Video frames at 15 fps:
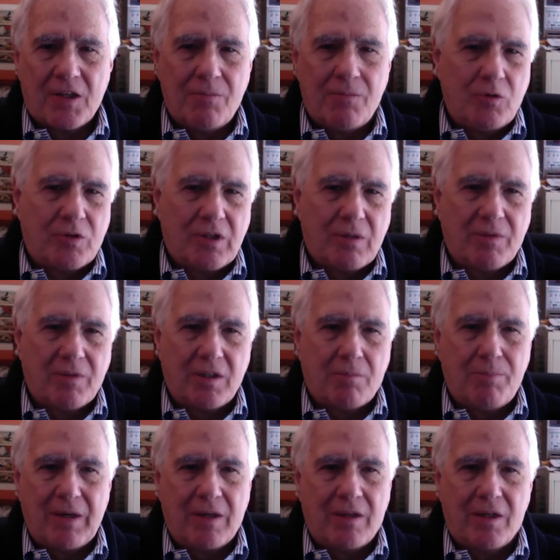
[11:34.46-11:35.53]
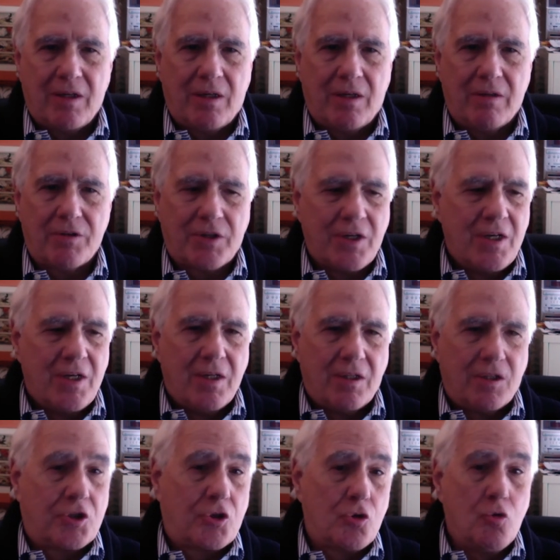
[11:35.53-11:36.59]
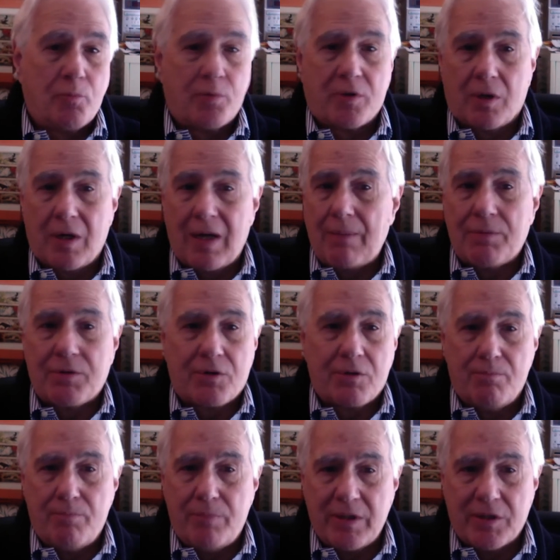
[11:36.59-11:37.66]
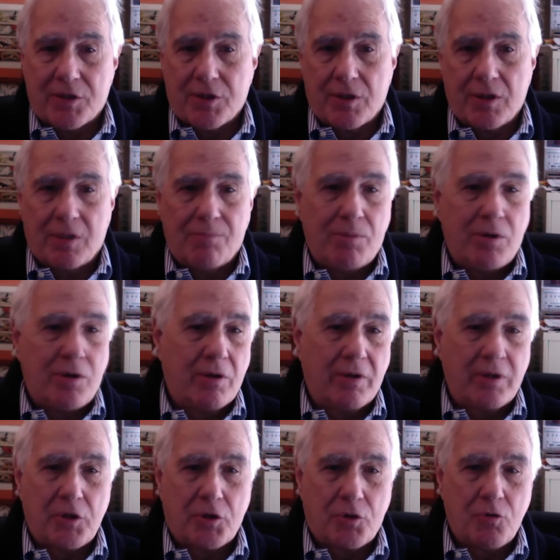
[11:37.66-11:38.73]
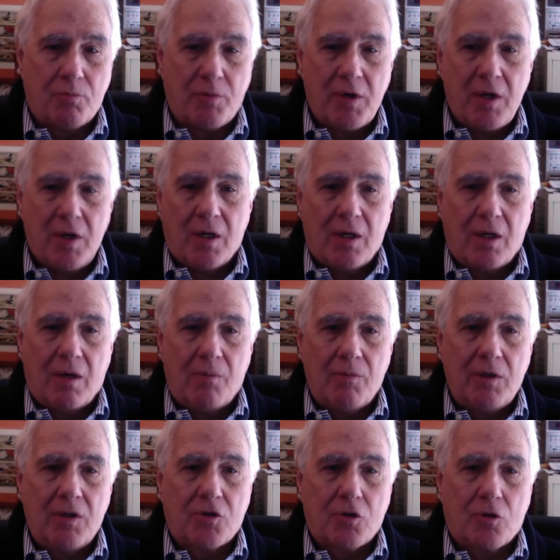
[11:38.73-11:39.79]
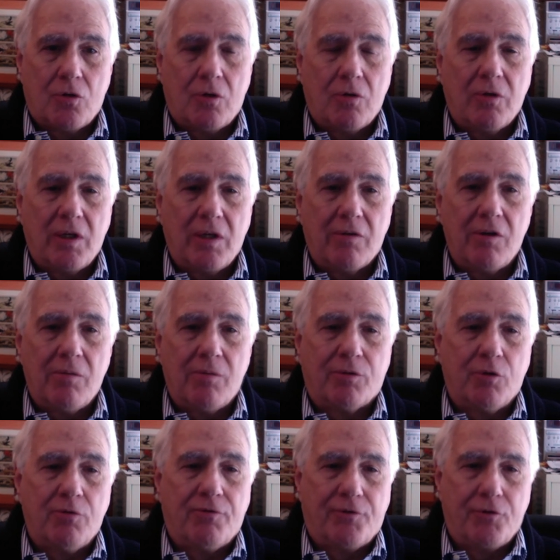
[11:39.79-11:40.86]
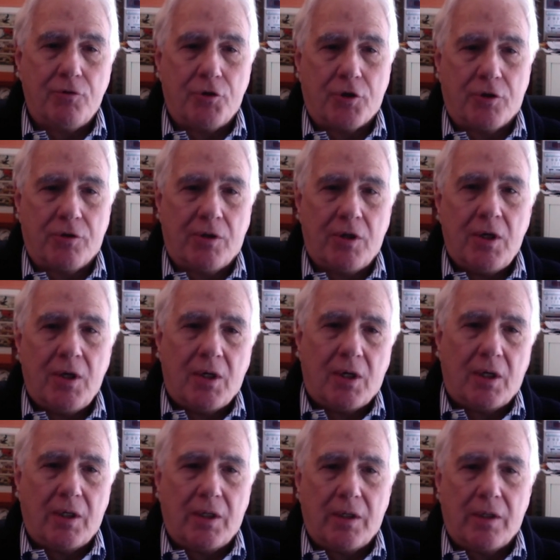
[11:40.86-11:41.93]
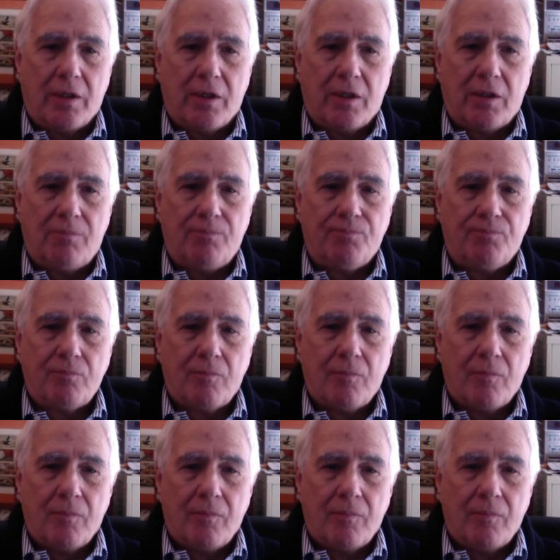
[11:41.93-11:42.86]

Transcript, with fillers: Some do some things better than others. The soups, lobster bisque, uh, barley soup. Um, it's all there in profusion, and um,